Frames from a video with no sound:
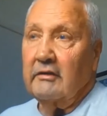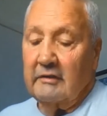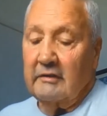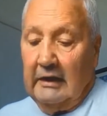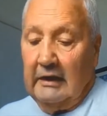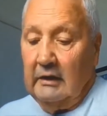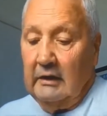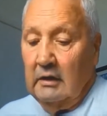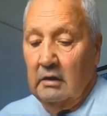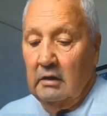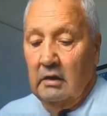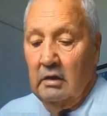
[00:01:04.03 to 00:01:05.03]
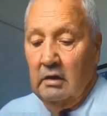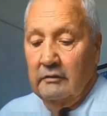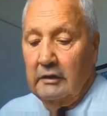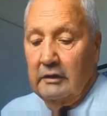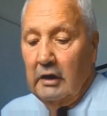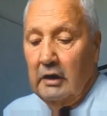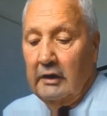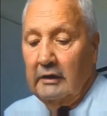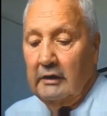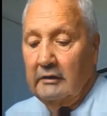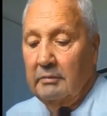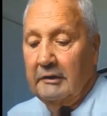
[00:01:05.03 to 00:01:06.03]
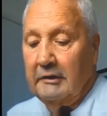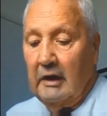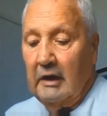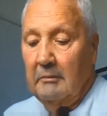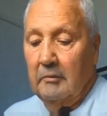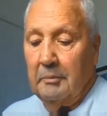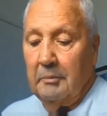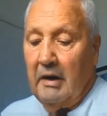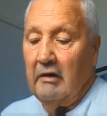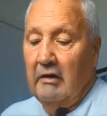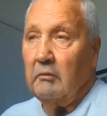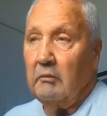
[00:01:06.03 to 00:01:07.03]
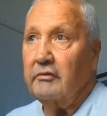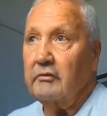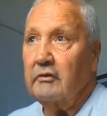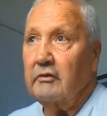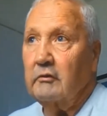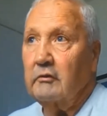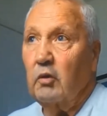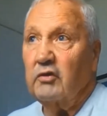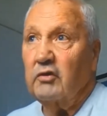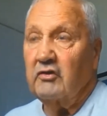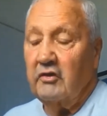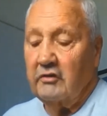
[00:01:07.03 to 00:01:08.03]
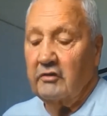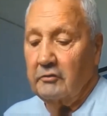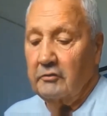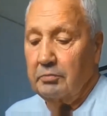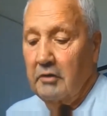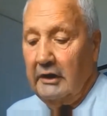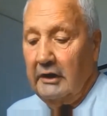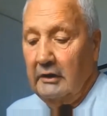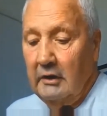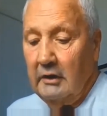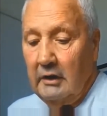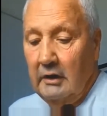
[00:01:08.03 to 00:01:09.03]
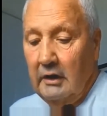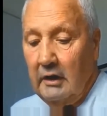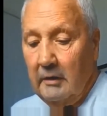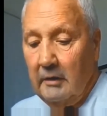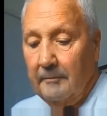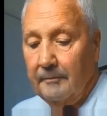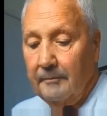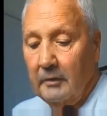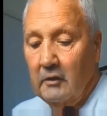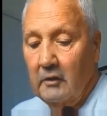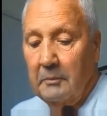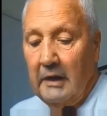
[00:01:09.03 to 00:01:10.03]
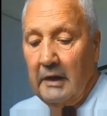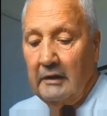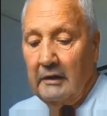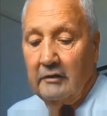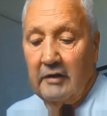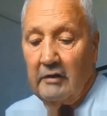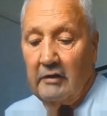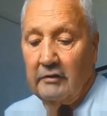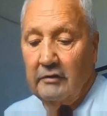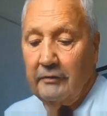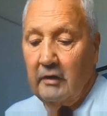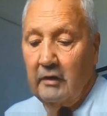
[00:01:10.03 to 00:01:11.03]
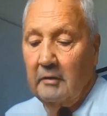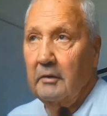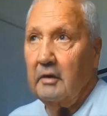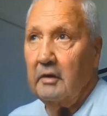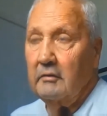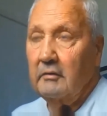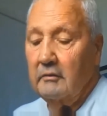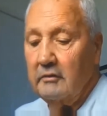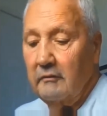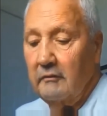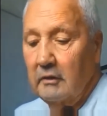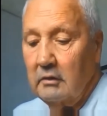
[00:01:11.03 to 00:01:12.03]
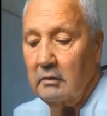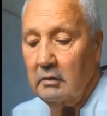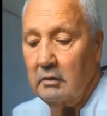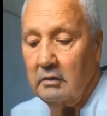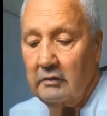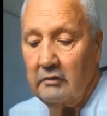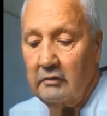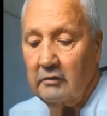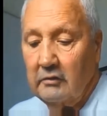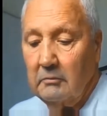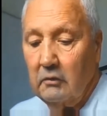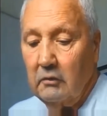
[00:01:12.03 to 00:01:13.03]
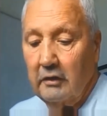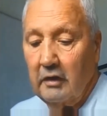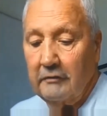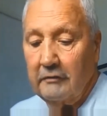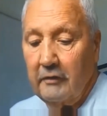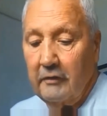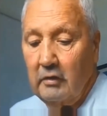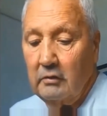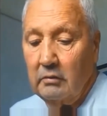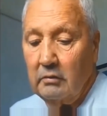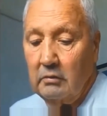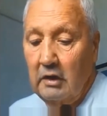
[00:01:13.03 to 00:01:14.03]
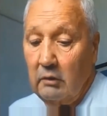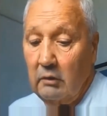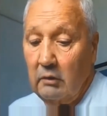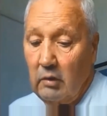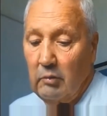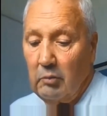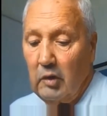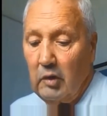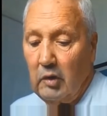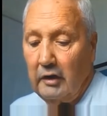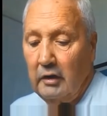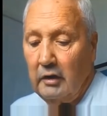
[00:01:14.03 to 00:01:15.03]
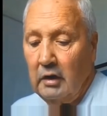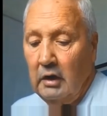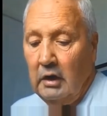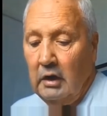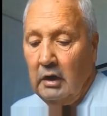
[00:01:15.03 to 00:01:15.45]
next day, overnight, again, the pain wasn't just a sprain. The pain intensified, and by 7 o'clock in the morning, I phoned 111.